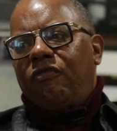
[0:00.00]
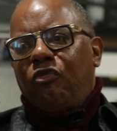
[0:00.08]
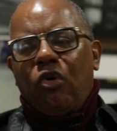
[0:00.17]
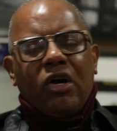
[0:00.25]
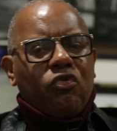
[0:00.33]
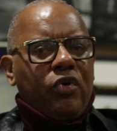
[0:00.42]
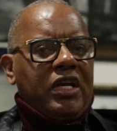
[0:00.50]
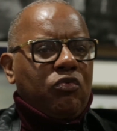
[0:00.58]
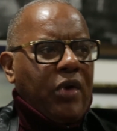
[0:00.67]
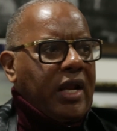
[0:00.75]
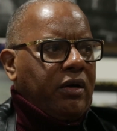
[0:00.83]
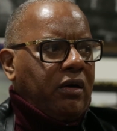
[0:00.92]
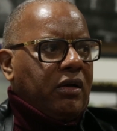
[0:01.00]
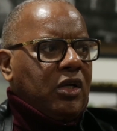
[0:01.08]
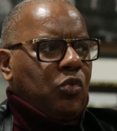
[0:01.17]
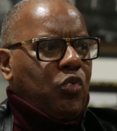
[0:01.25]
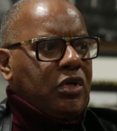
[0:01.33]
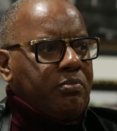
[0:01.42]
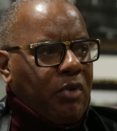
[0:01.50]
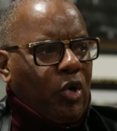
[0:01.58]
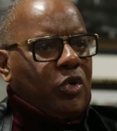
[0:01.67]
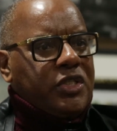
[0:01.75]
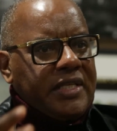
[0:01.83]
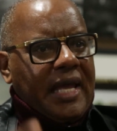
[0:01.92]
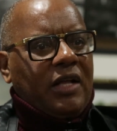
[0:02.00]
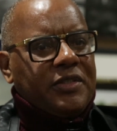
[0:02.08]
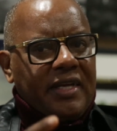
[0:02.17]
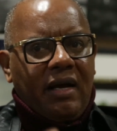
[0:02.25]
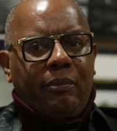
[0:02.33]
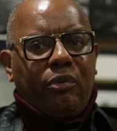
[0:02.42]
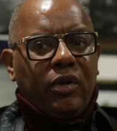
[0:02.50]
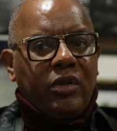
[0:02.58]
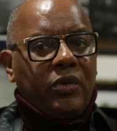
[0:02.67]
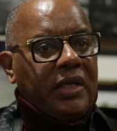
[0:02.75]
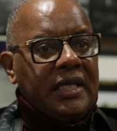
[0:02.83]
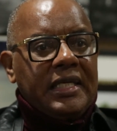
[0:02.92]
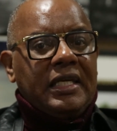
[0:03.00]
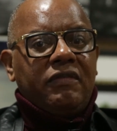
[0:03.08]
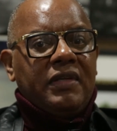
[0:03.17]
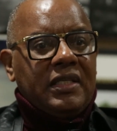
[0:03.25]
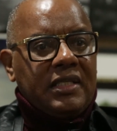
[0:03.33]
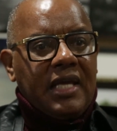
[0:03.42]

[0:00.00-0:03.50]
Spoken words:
Fort Greene, Red Hook, would merge downtown Brooklyn any given